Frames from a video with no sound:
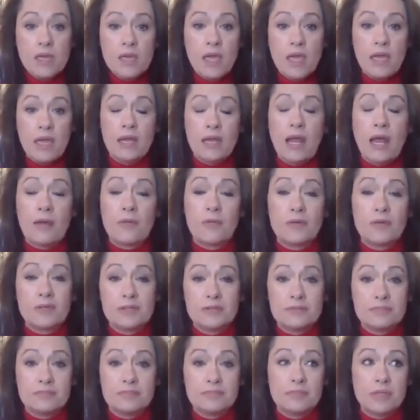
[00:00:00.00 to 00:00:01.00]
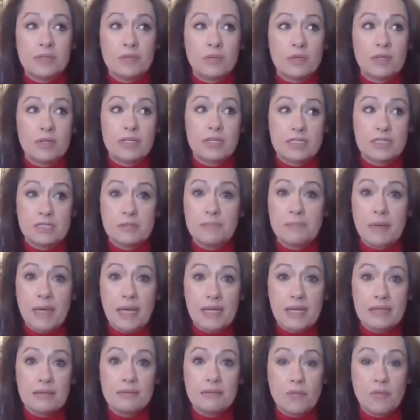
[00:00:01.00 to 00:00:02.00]
And I would be willing to
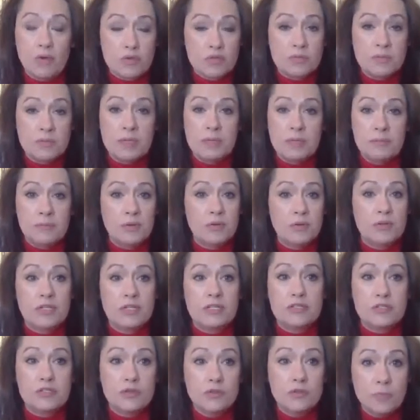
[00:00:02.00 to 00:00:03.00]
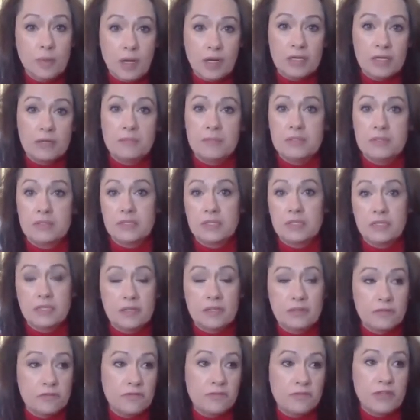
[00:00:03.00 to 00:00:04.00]
bet that most people that do bodybuilding
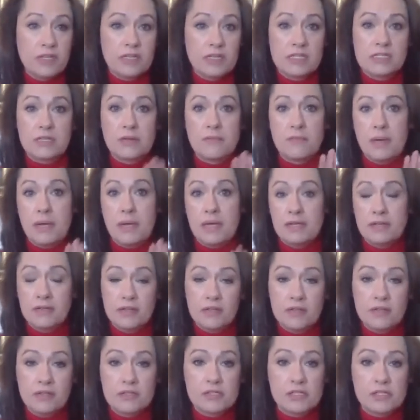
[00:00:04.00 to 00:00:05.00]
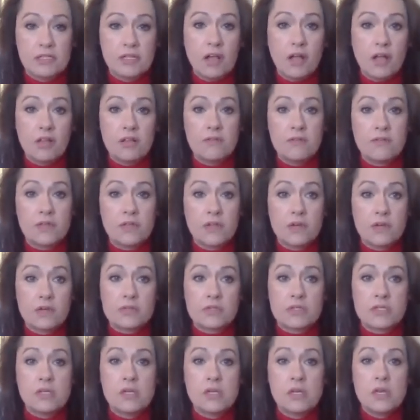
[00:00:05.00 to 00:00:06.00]
and fitness competitors and all of
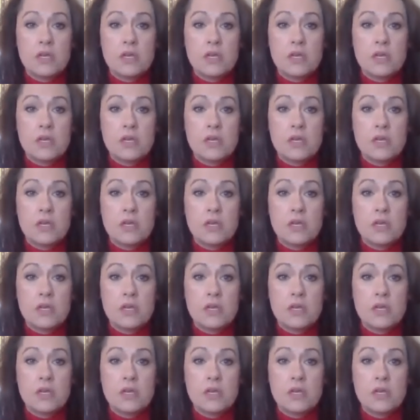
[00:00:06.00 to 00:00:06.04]
those